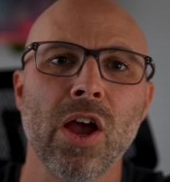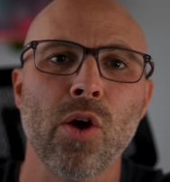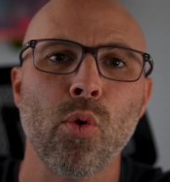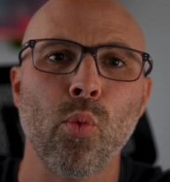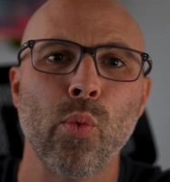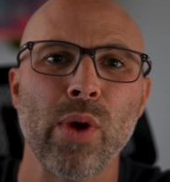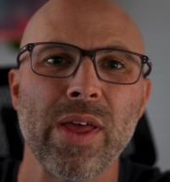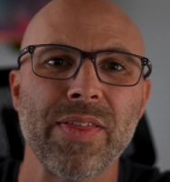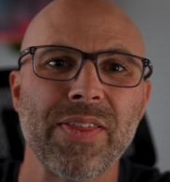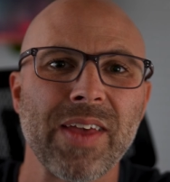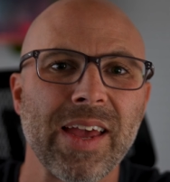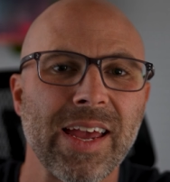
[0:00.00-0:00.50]

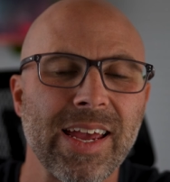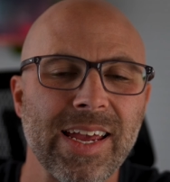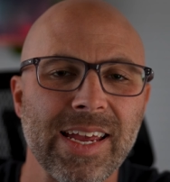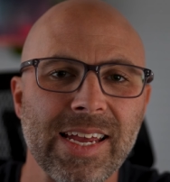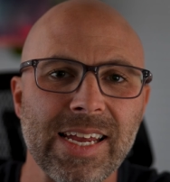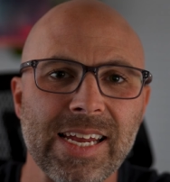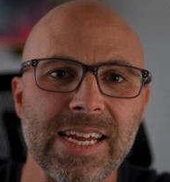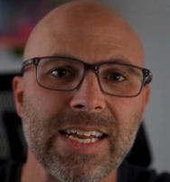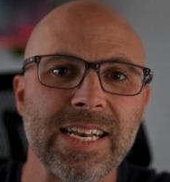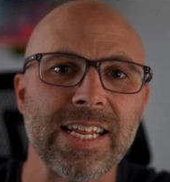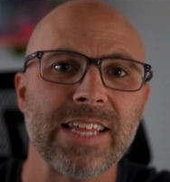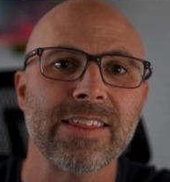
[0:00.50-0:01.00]
with
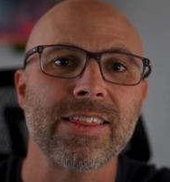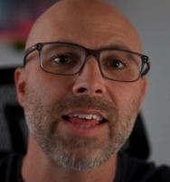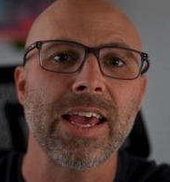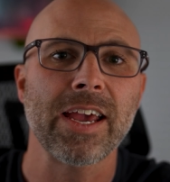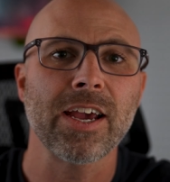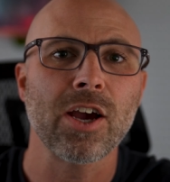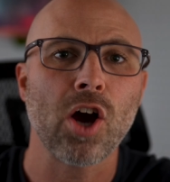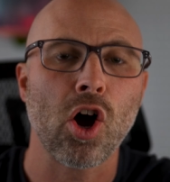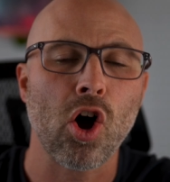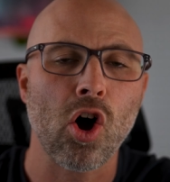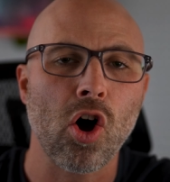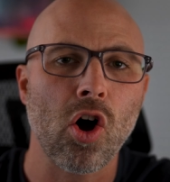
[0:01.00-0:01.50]

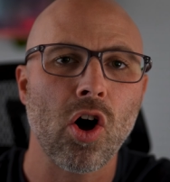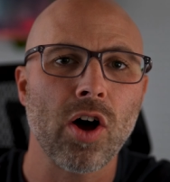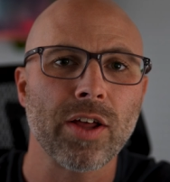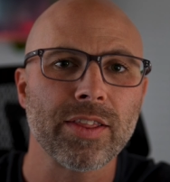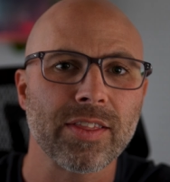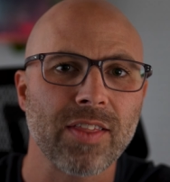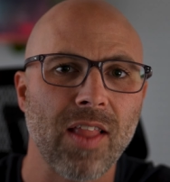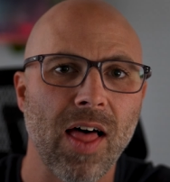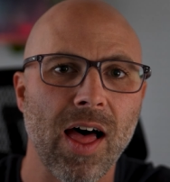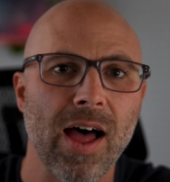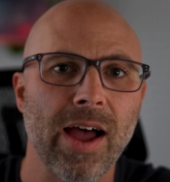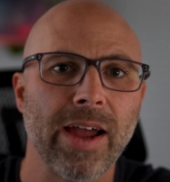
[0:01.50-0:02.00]
anything
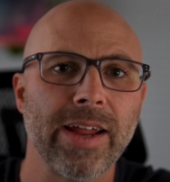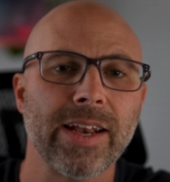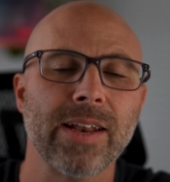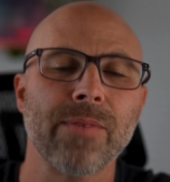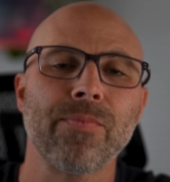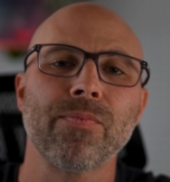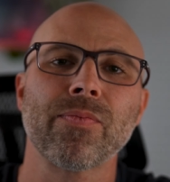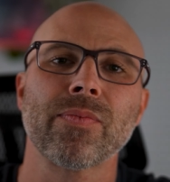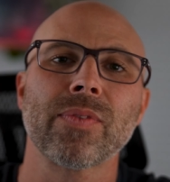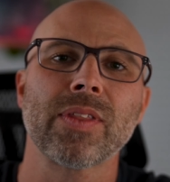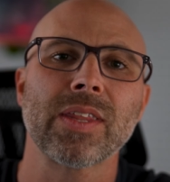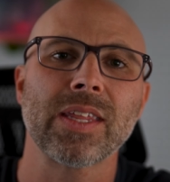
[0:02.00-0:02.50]
online,
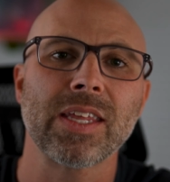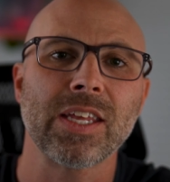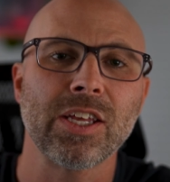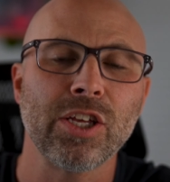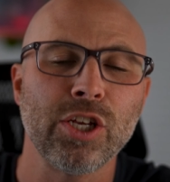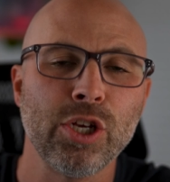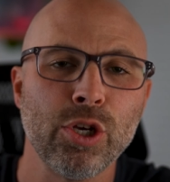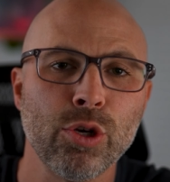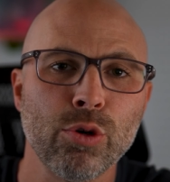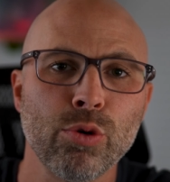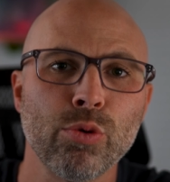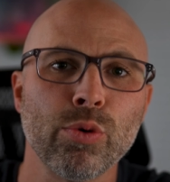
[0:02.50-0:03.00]

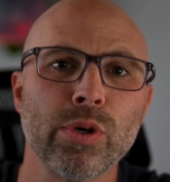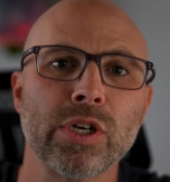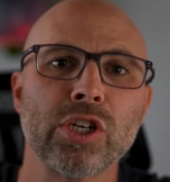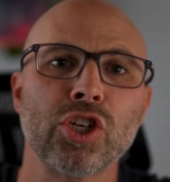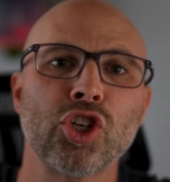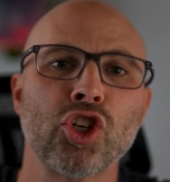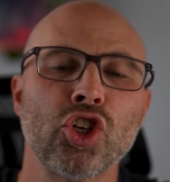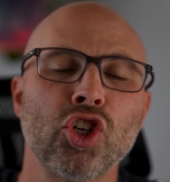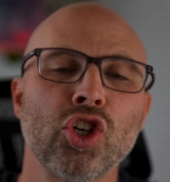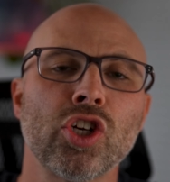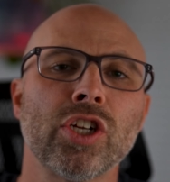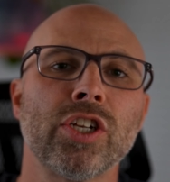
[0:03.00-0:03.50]
you
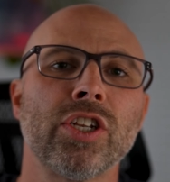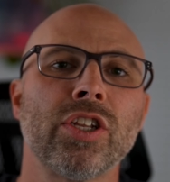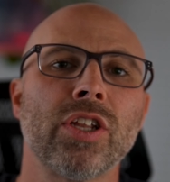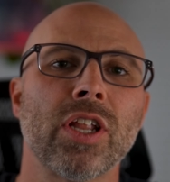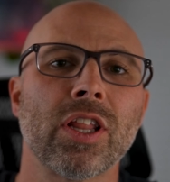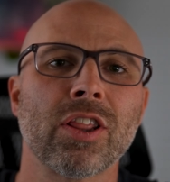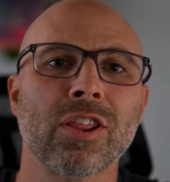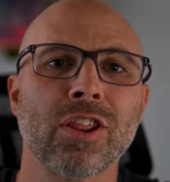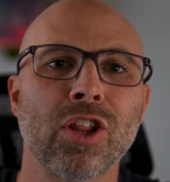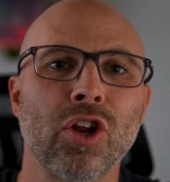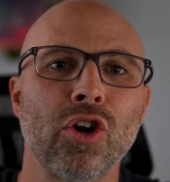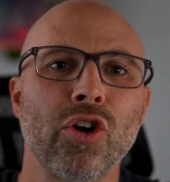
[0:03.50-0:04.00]
should
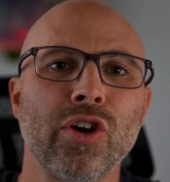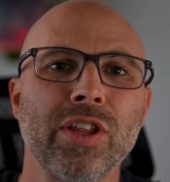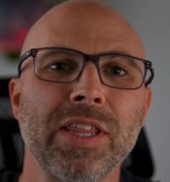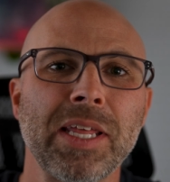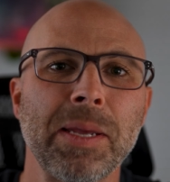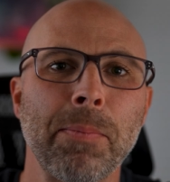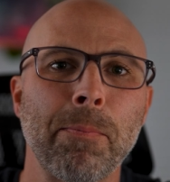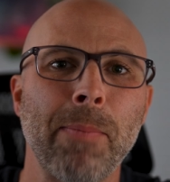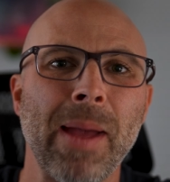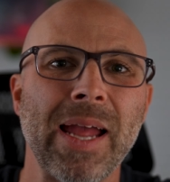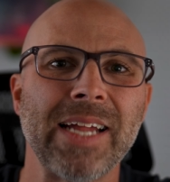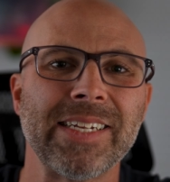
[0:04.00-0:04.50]
learn
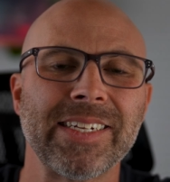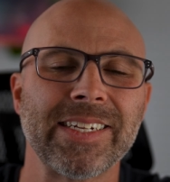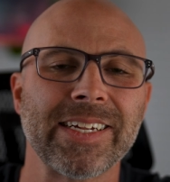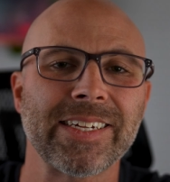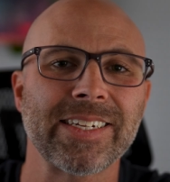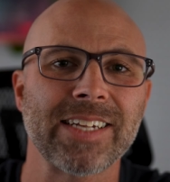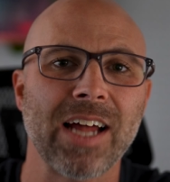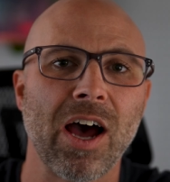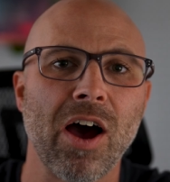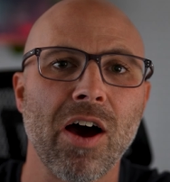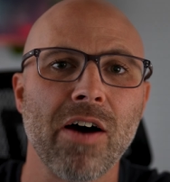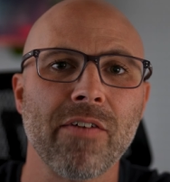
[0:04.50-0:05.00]
the
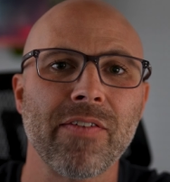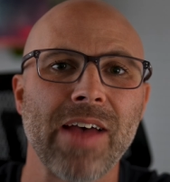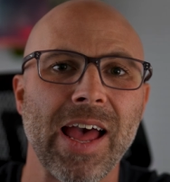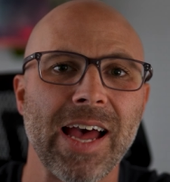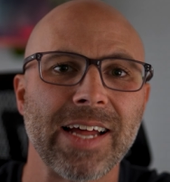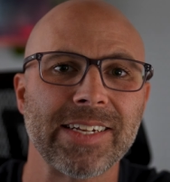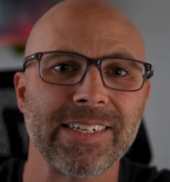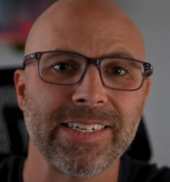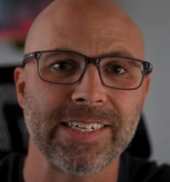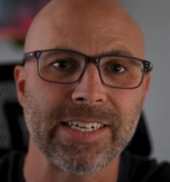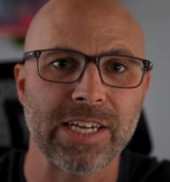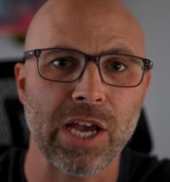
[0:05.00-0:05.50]
basics of
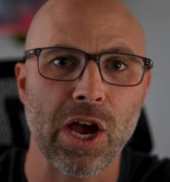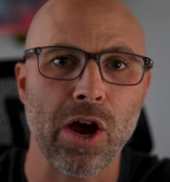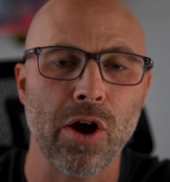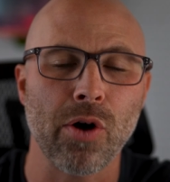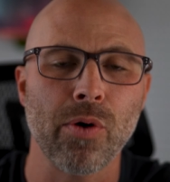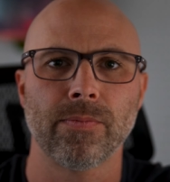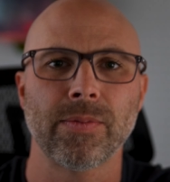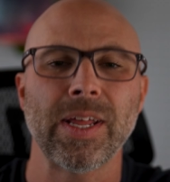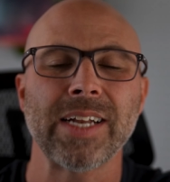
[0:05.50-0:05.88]
SEO.